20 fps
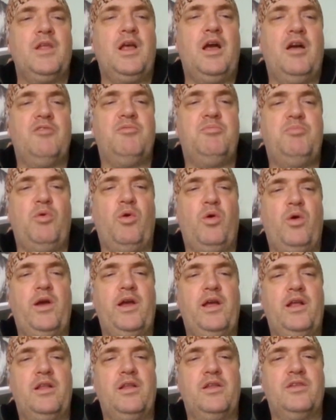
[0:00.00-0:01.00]
have
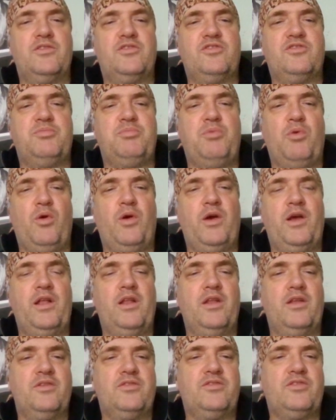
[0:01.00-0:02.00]
boil and
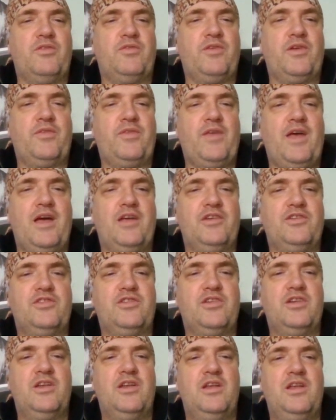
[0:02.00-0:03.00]
spoil and stuff like that.
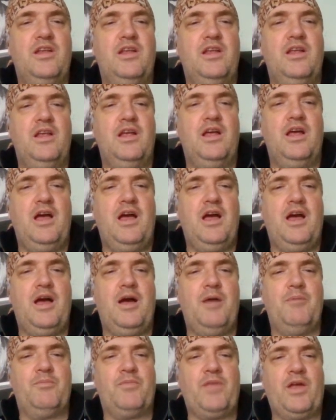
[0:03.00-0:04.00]
I
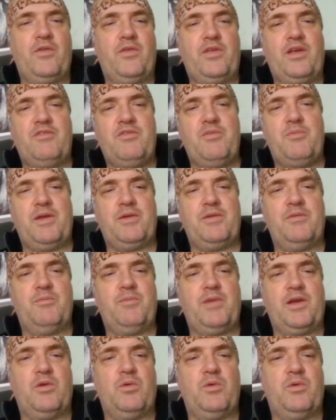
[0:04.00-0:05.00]
don't think I have a
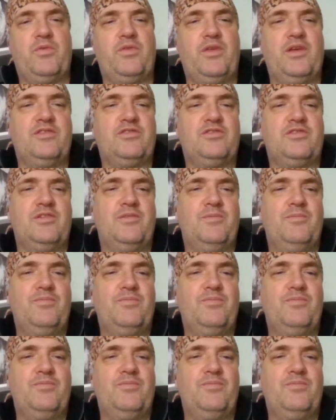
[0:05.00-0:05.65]
bingo with this.